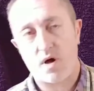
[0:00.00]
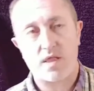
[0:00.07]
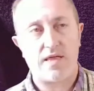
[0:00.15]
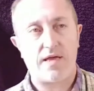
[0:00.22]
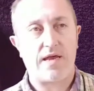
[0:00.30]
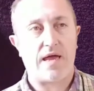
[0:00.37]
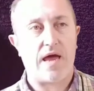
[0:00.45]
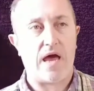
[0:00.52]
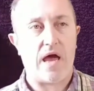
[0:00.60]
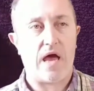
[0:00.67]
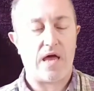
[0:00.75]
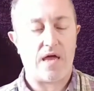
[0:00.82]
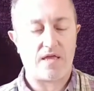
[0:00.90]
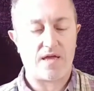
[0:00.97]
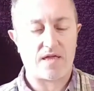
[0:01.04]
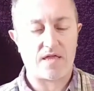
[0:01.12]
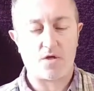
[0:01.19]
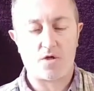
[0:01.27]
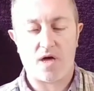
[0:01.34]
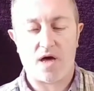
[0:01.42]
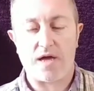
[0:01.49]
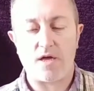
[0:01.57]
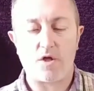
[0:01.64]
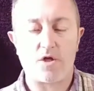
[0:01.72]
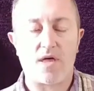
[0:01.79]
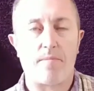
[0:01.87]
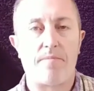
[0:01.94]
quite linear. It doesn't
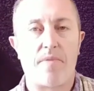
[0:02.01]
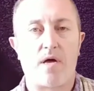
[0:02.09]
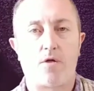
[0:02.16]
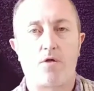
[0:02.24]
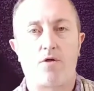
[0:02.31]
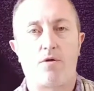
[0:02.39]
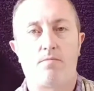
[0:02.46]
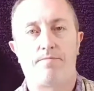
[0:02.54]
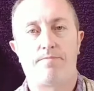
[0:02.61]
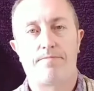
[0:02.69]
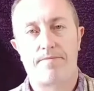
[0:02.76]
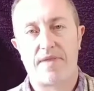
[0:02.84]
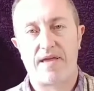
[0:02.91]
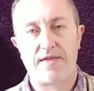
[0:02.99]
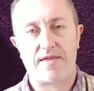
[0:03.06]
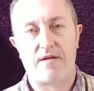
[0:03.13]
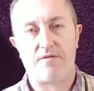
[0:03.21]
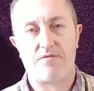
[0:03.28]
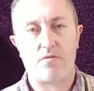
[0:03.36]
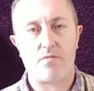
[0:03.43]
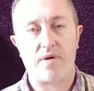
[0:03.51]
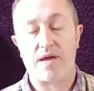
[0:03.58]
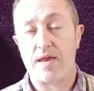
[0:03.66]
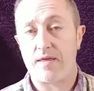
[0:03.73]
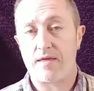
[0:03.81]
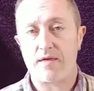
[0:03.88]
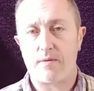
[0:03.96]
change that much in scent from
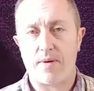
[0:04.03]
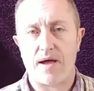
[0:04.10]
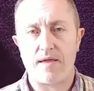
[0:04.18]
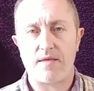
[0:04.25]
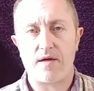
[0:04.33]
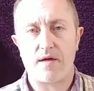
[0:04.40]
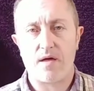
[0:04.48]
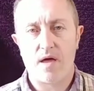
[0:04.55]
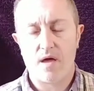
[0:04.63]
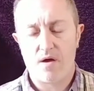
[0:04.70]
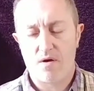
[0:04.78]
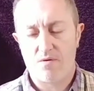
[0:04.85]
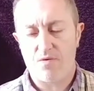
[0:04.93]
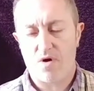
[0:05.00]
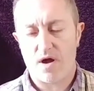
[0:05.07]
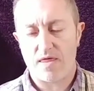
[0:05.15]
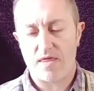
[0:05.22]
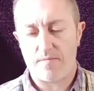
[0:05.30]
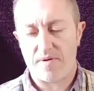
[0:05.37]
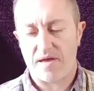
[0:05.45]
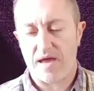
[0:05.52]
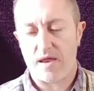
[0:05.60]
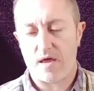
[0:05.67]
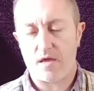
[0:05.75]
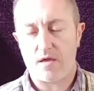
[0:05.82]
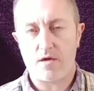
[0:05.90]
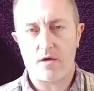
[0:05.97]
beginning to end. Right at the
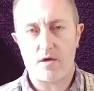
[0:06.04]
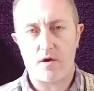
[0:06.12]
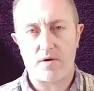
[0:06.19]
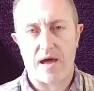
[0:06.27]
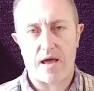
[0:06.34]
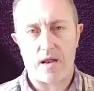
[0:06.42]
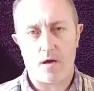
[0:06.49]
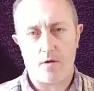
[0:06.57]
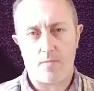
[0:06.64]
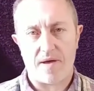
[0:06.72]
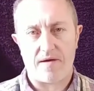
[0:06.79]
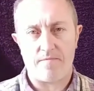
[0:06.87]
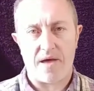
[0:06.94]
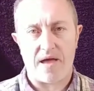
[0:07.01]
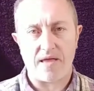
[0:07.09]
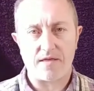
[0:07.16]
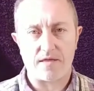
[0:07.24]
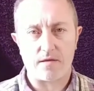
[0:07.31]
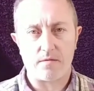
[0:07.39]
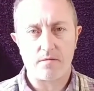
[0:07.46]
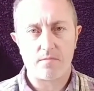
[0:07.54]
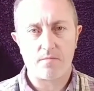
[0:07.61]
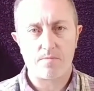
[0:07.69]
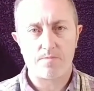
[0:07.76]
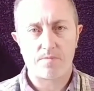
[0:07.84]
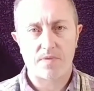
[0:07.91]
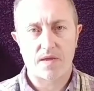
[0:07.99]
beginning, you get a little bit of mint
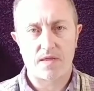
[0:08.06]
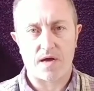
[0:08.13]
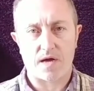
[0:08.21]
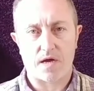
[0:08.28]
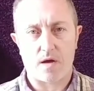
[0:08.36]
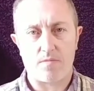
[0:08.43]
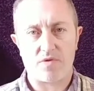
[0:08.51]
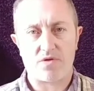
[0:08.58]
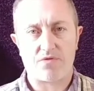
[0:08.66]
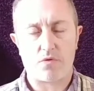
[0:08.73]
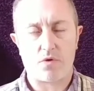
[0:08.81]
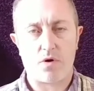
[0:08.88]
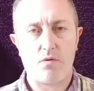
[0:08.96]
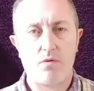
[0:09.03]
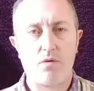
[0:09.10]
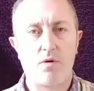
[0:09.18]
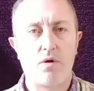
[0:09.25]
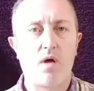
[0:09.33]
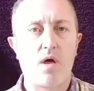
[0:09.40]
that comes through